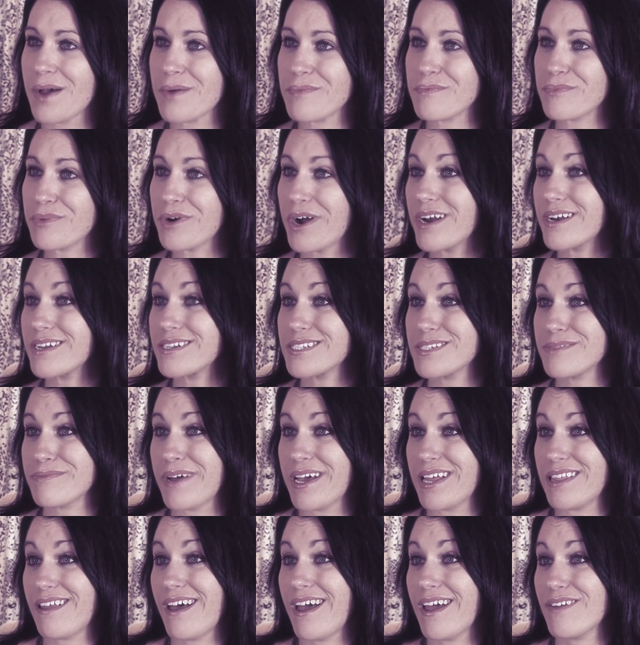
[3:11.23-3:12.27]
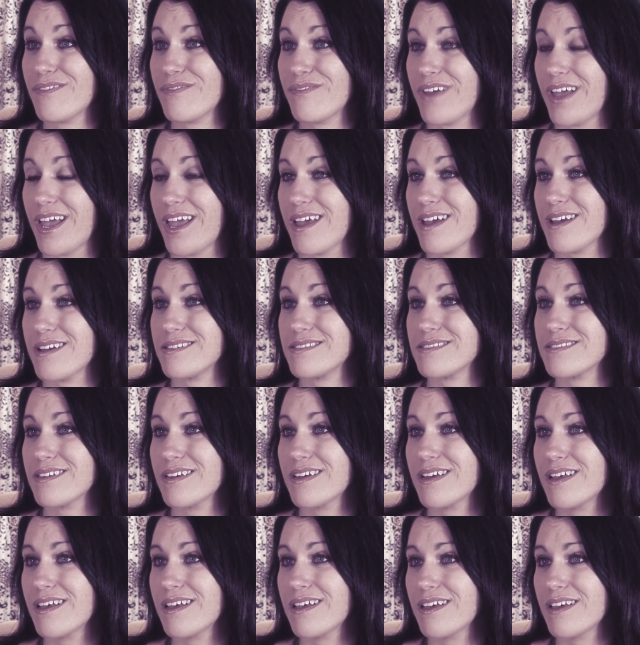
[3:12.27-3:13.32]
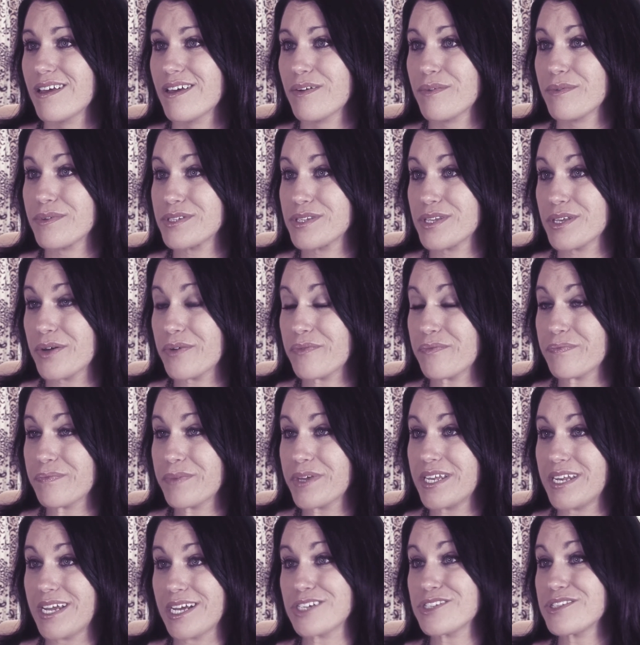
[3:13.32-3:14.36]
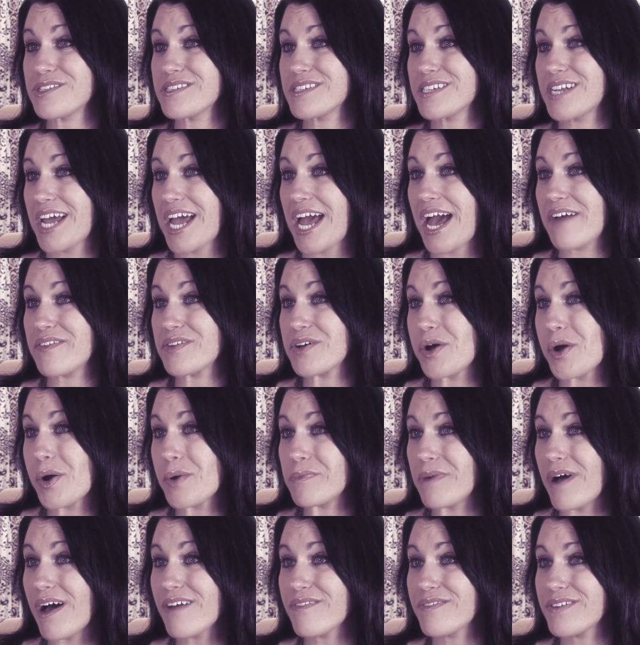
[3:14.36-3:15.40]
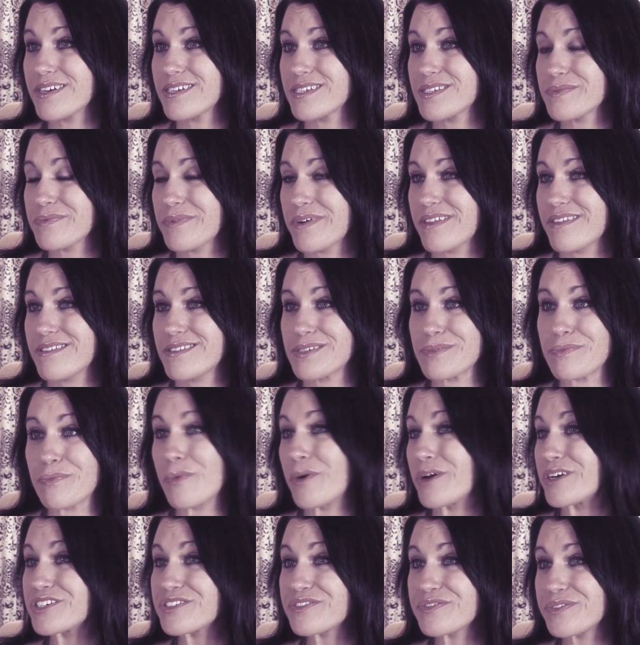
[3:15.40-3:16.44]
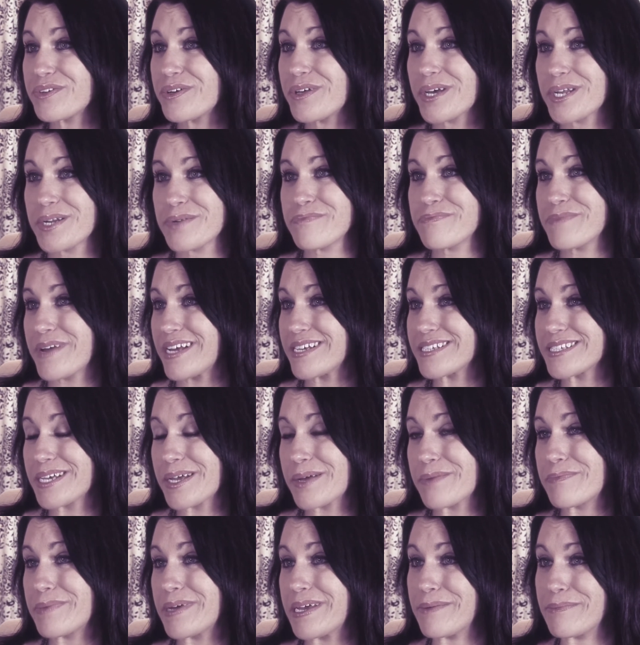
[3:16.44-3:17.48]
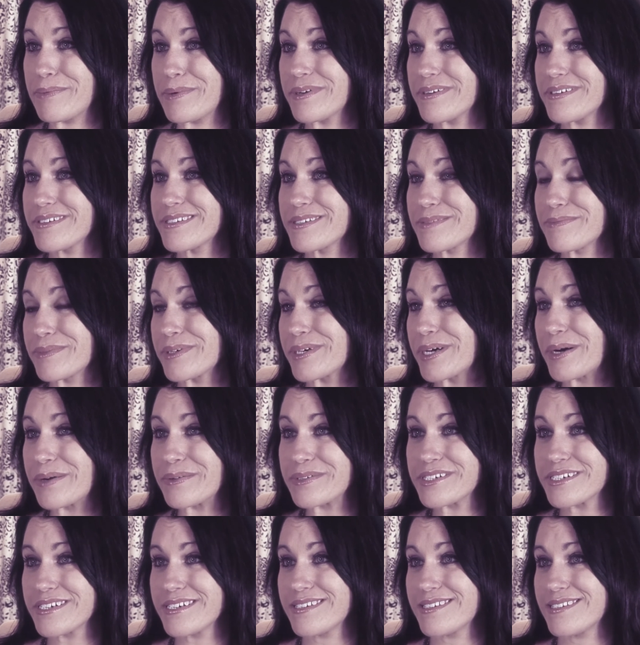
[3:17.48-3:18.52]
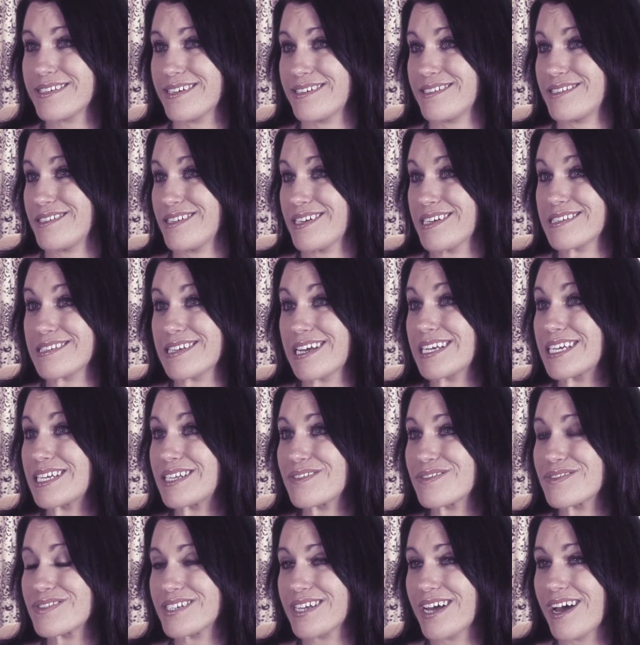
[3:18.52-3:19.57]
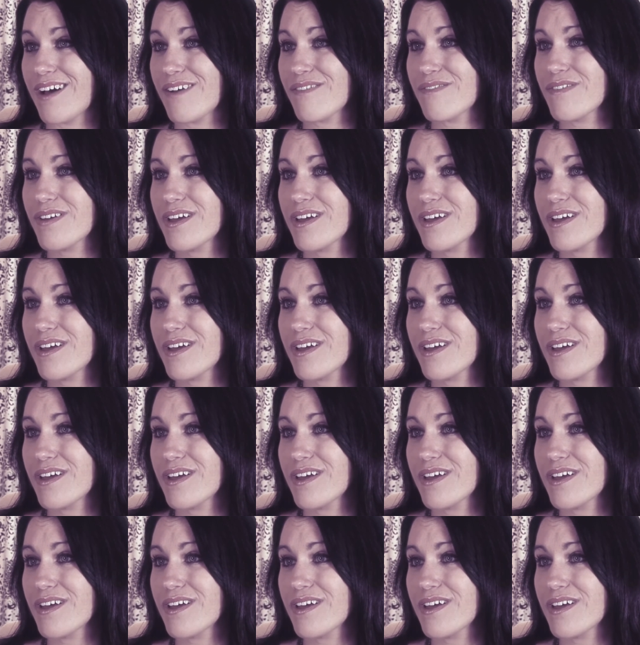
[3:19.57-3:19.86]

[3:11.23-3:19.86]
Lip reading: brought into my life, and was the connections that I have at home office with some wonderful and amazing people, some coaches and executive staff.